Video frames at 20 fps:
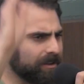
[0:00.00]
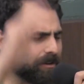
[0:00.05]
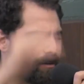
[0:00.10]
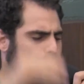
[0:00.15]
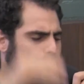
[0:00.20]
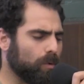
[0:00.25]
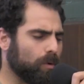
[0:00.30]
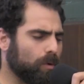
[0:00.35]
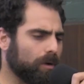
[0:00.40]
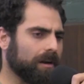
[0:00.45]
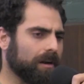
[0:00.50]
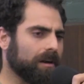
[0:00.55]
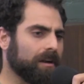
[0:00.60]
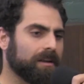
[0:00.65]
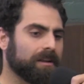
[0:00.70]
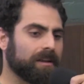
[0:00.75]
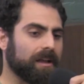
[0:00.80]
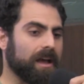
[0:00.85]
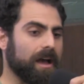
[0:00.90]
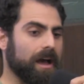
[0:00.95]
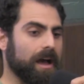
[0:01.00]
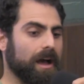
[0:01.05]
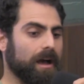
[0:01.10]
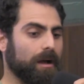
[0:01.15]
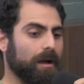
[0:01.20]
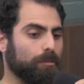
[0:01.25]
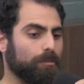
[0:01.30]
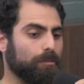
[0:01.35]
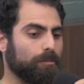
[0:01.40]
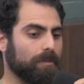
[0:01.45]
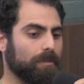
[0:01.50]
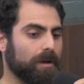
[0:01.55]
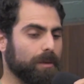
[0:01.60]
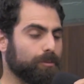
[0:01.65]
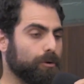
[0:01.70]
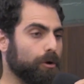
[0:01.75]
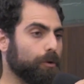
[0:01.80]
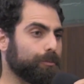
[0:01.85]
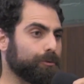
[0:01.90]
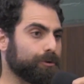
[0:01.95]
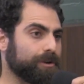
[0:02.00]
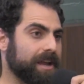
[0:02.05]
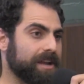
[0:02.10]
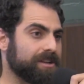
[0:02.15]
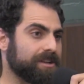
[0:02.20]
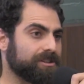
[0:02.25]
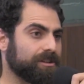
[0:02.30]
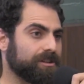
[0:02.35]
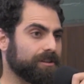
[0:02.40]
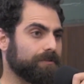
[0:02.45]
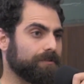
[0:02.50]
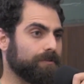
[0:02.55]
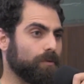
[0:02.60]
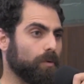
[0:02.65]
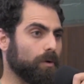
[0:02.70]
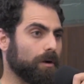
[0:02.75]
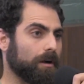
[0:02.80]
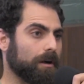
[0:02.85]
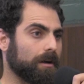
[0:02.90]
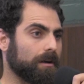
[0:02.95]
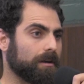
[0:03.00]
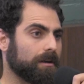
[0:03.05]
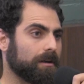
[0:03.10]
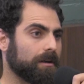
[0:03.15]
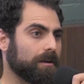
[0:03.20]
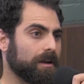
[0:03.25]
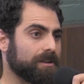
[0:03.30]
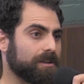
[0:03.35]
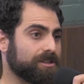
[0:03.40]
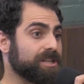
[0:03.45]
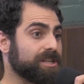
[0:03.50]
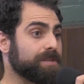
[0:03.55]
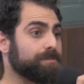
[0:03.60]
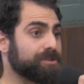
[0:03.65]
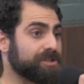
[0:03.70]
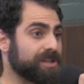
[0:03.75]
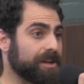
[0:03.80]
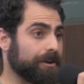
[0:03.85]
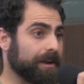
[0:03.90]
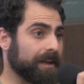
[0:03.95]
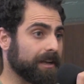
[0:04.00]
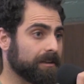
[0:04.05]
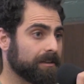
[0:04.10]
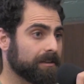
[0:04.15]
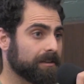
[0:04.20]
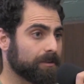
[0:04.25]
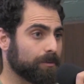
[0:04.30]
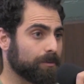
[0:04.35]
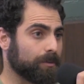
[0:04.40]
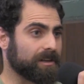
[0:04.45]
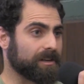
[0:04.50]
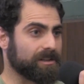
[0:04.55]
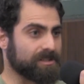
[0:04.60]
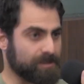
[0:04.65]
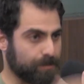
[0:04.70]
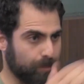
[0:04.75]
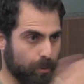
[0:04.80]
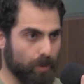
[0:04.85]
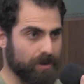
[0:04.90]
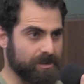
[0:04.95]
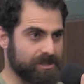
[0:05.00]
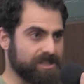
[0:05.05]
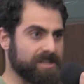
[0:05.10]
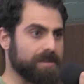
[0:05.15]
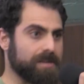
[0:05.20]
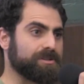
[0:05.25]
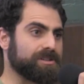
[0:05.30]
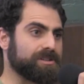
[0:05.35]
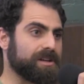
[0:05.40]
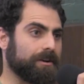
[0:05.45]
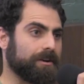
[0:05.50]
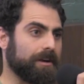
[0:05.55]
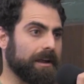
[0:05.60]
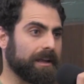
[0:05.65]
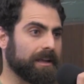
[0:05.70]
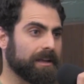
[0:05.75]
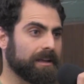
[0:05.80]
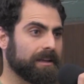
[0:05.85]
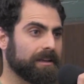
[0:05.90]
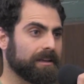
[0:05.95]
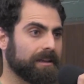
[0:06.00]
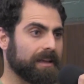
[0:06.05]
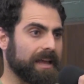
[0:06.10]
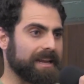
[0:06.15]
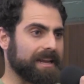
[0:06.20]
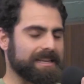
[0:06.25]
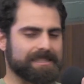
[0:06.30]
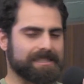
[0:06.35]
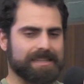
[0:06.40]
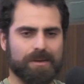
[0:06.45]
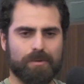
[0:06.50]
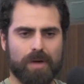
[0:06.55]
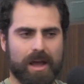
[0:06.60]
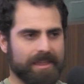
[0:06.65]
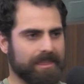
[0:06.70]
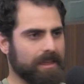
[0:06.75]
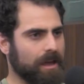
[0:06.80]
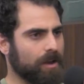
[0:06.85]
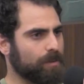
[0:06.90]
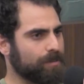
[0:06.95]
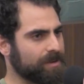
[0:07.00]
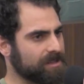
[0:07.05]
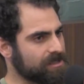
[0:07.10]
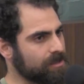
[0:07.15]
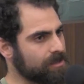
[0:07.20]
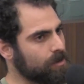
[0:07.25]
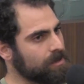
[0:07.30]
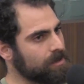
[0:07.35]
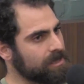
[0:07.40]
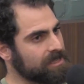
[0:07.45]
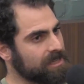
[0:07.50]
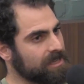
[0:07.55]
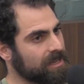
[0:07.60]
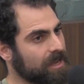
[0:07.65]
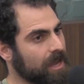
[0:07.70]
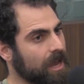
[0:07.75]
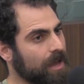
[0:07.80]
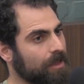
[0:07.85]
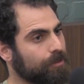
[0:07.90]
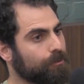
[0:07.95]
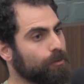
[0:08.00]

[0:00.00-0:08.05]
more appropriation for sheep shearing. We're going to support sheep shearing. And he said, well, I thought it would be so easy to cut